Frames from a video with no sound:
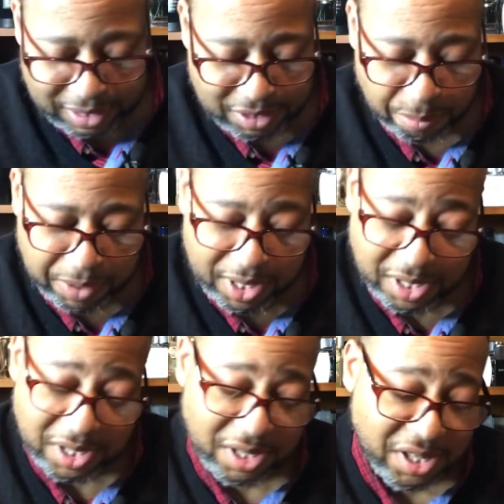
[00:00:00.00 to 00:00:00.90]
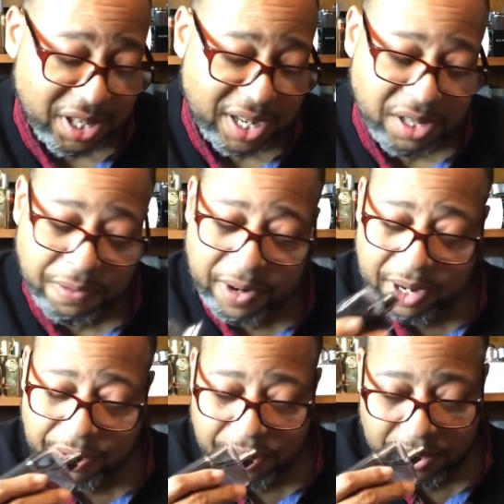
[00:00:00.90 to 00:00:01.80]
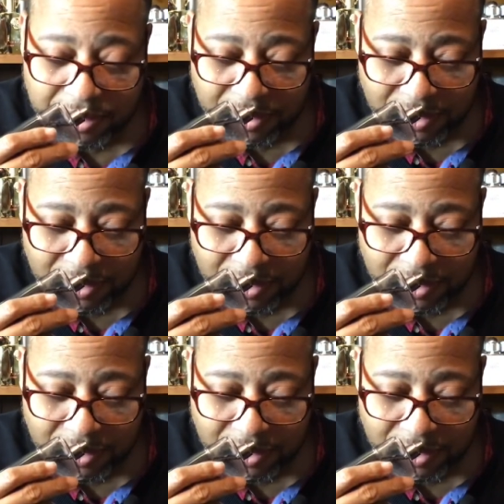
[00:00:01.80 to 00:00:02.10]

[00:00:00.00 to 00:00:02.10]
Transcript: To me, this is a sexy fragrance.